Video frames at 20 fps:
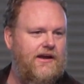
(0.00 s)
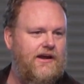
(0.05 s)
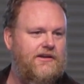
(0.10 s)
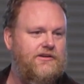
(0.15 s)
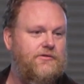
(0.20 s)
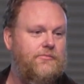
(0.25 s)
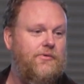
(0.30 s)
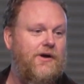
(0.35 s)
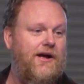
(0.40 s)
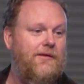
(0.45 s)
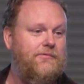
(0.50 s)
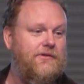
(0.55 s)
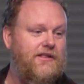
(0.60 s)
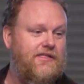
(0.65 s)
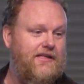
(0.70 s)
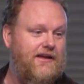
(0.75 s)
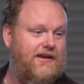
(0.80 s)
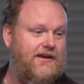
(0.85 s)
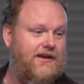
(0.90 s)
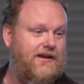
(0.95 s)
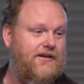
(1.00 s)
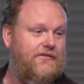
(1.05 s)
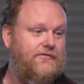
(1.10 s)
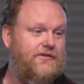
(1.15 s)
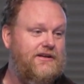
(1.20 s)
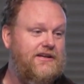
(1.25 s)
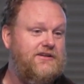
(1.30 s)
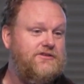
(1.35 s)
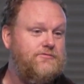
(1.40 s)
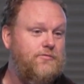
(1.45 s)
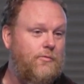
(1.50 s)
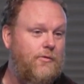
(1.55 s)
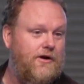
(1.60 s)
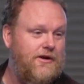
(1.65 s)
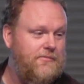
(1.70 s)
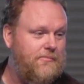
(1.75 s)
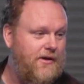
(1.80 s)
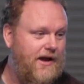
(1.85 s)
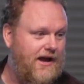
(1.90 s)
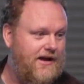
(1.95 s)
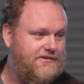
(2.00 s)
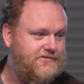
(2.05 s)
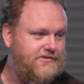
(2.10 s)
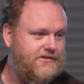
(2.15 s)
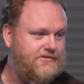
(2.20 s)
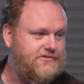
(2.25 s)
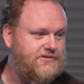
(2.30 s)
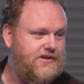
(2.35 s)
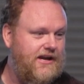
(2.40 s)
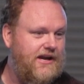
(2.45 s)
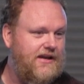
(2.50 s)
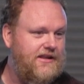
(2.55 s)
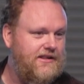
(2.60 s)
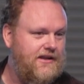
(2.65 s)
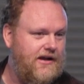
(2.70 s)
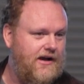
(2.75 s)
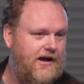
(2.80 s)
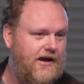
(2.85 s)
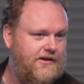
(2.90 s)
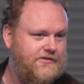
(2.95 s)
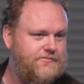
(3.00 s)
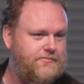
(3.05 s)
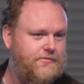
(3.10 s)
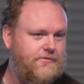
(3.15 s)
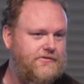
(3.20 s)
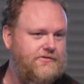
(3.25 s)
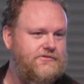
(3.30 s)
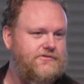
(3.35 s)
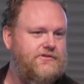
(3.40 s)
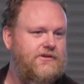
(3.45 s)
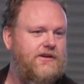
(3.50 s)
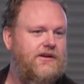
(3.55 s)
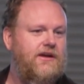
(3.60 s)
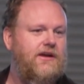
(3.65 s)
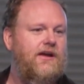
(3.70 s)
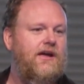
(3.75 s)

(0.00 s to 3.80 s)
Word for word: And you're probably thinking of at least one passage in the Gospels